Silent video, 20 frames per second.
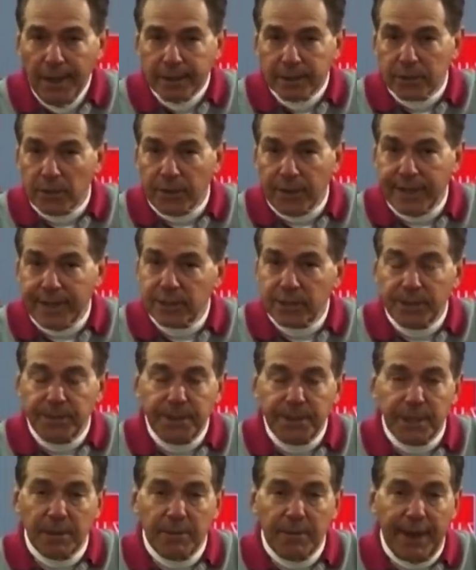So that should
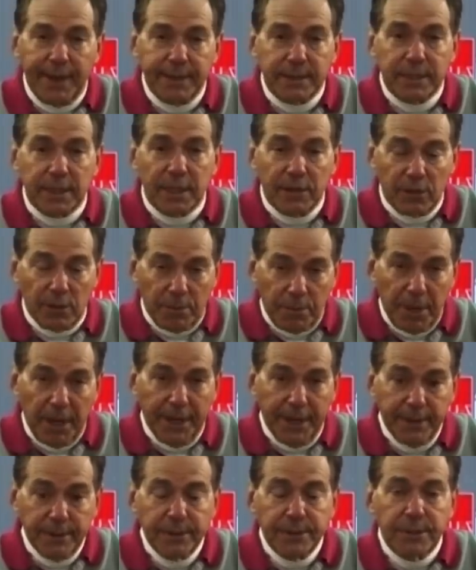be the mindset of the
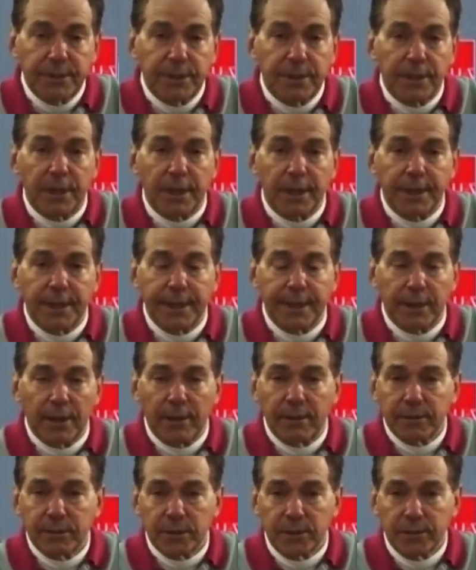players. Uh, it
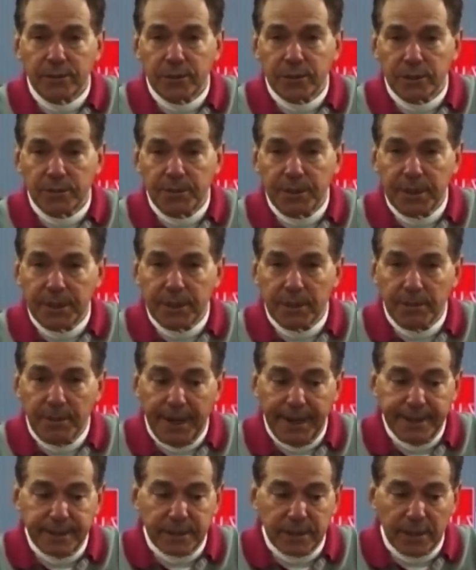also should be the
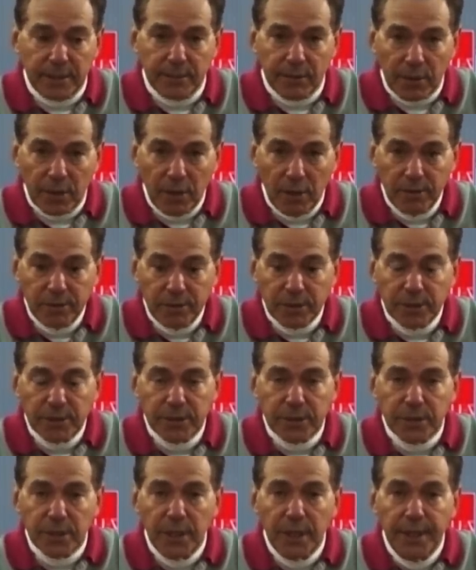mindset of the
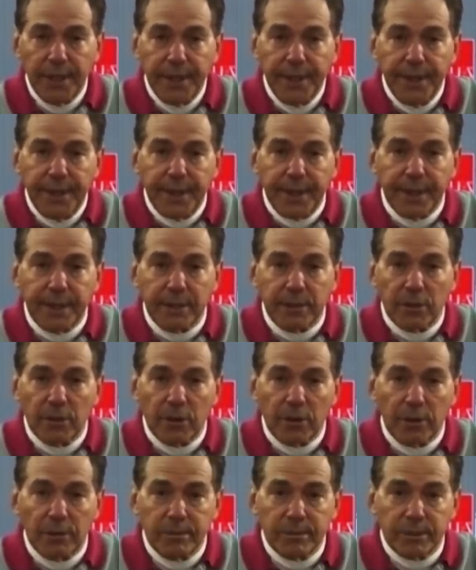coaches in
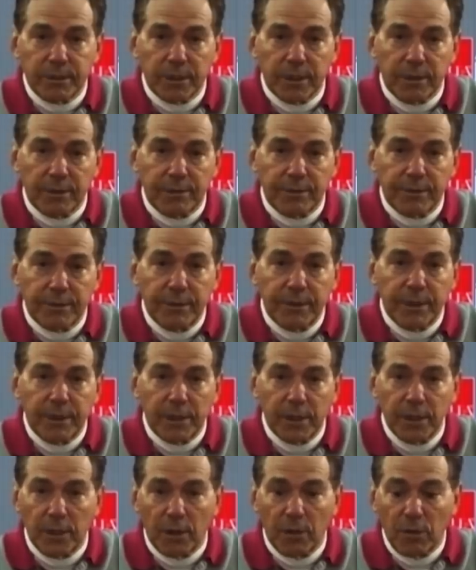terms of,
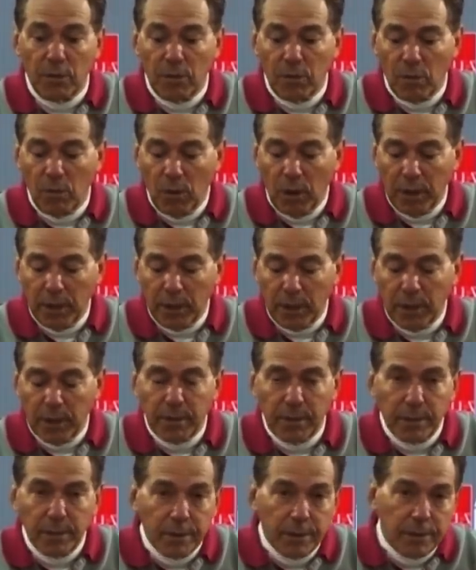you know, what,
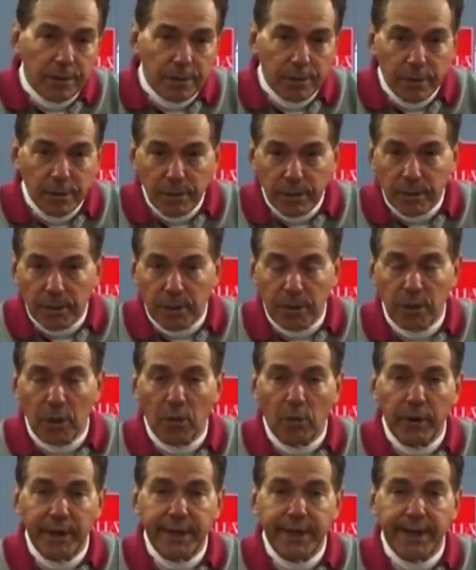you know,
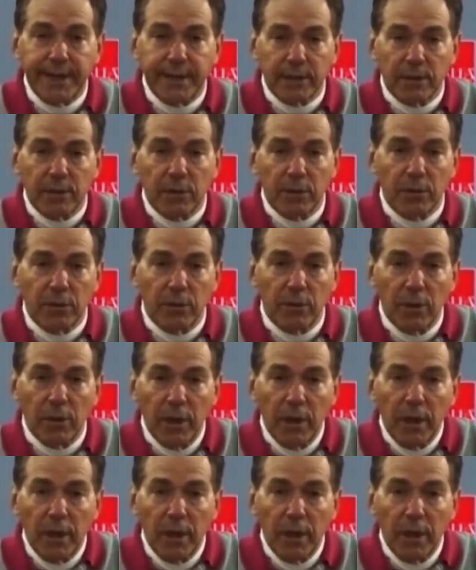we need to do